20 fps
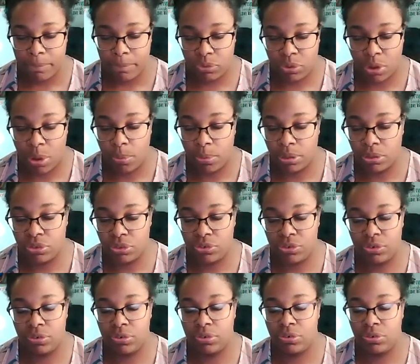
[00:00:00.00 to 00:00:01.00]
so
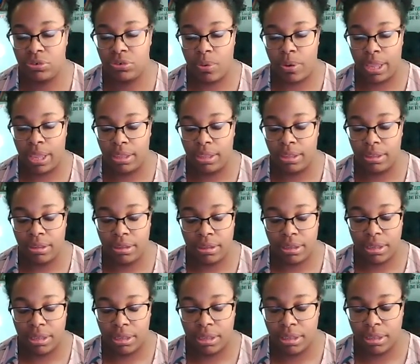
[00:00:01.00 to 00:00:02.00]
much true joy
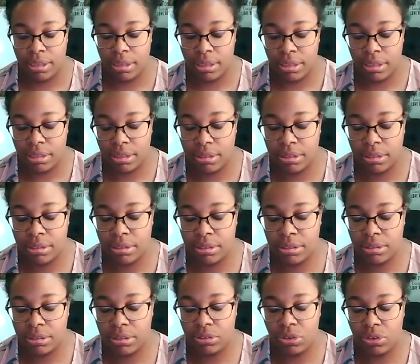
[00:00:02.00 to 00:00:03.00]

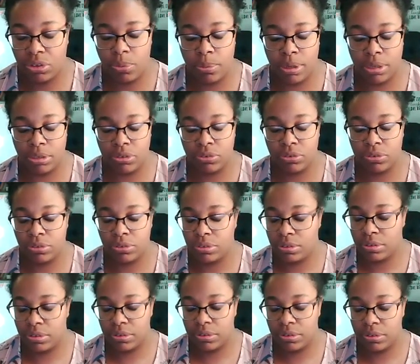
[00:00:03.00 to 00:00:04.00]
so much
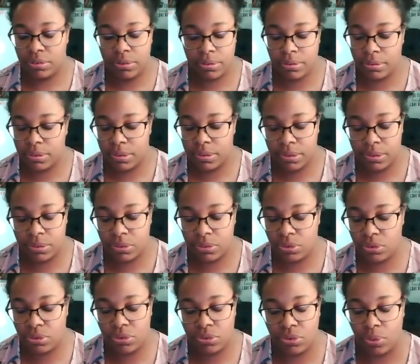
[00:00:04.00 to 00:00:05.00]

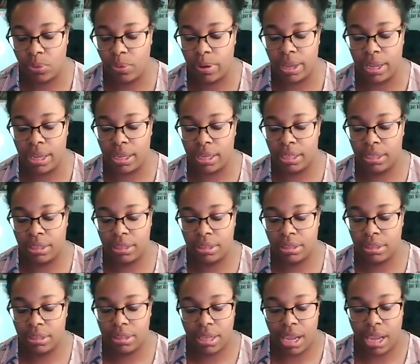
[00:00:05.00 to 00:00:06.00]
true joy
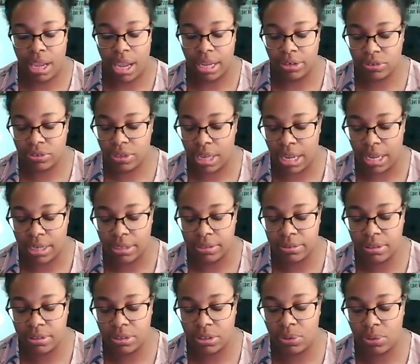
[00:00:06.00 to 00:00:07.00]
i just
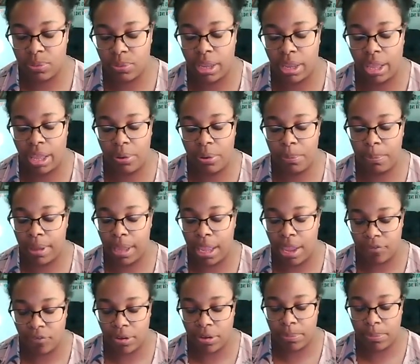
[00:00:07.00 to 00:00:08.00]
ask that you would help
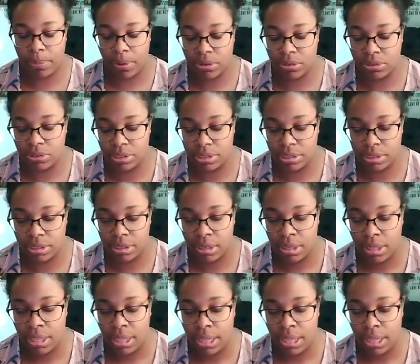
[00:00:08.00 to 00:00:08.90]
every person